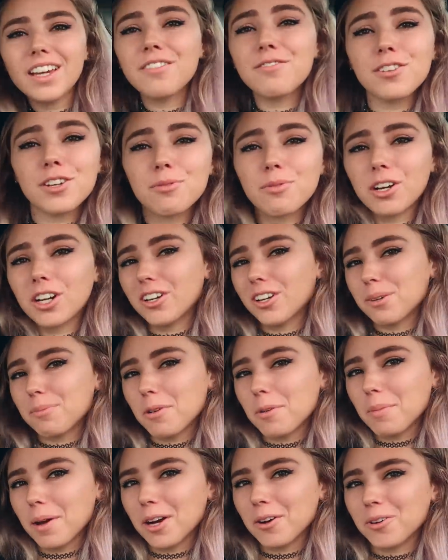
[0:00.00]
If you're wondering
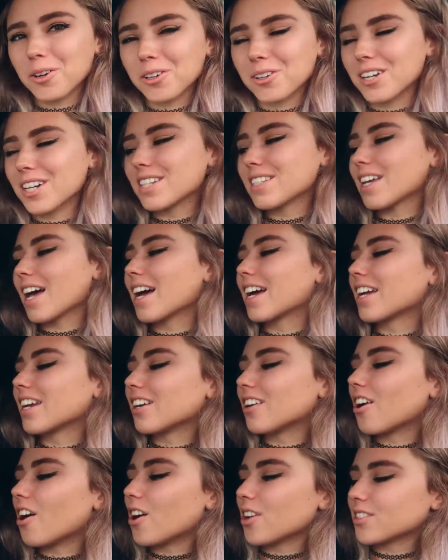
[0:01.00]
what my order is, I get
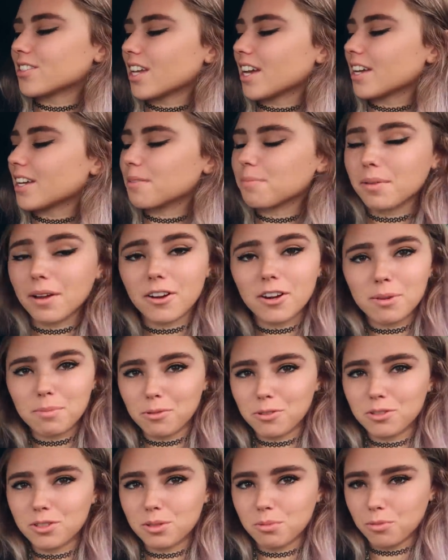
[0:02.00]
an acai berry
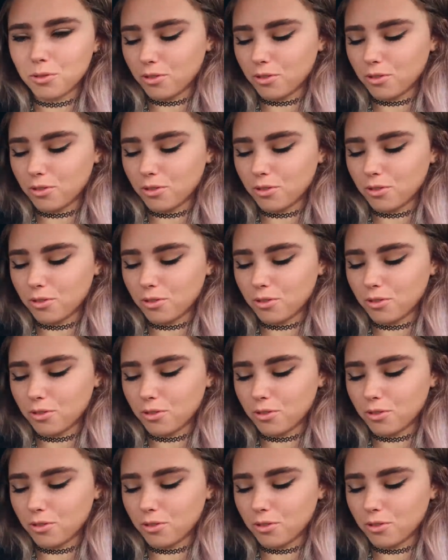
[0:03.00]
boost